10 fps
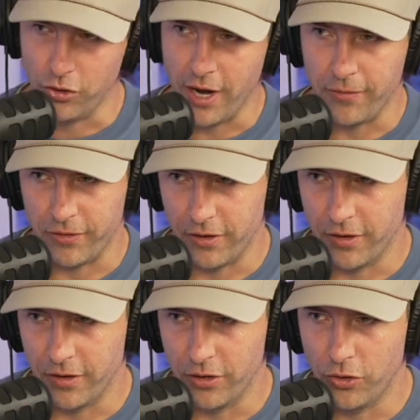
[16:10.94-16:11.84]
have
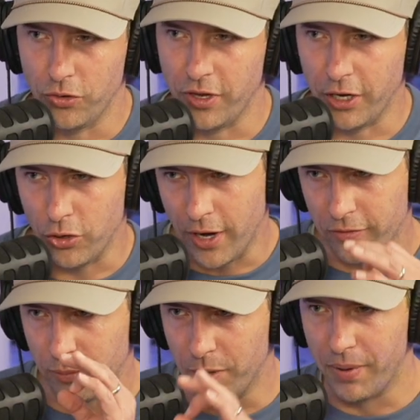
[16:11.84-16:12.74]
to
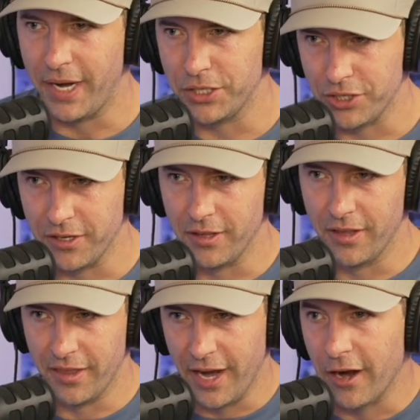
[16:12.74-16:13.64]
be patient
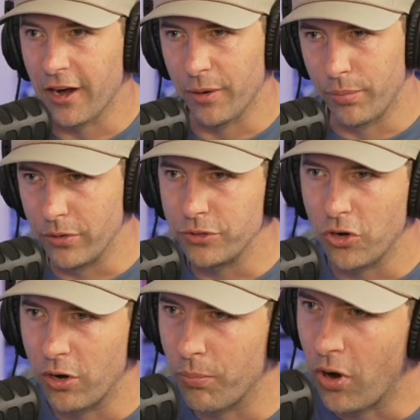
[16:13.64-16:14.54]
there at
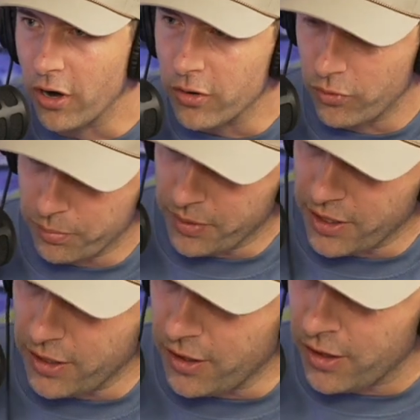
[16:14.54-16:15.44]
Broussard Park with
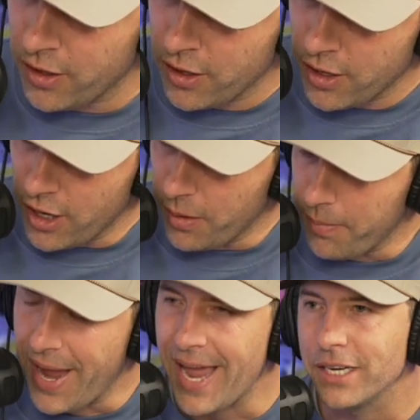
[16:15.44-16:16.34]
me?
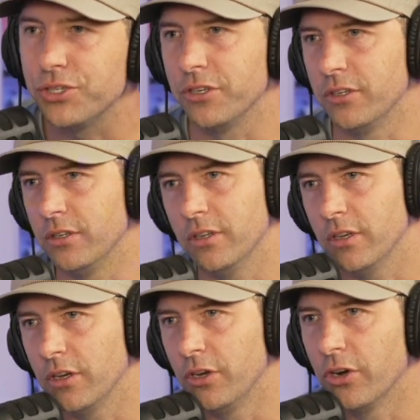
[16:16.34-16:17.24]
Imagine
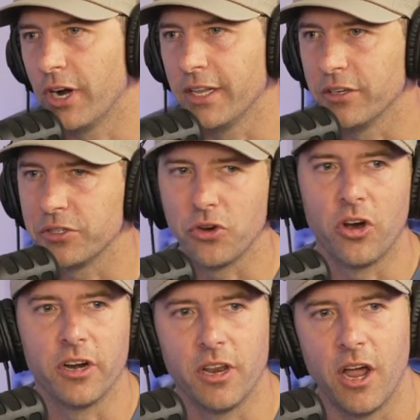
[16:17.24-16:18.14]
you're at the
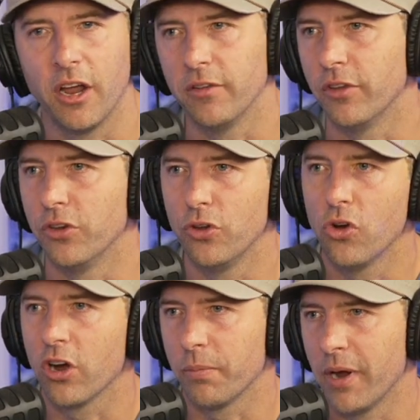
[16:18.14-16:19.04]
starting line of the New
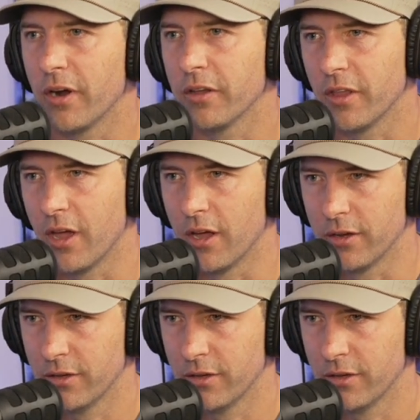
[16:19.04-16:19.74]
York Marathon.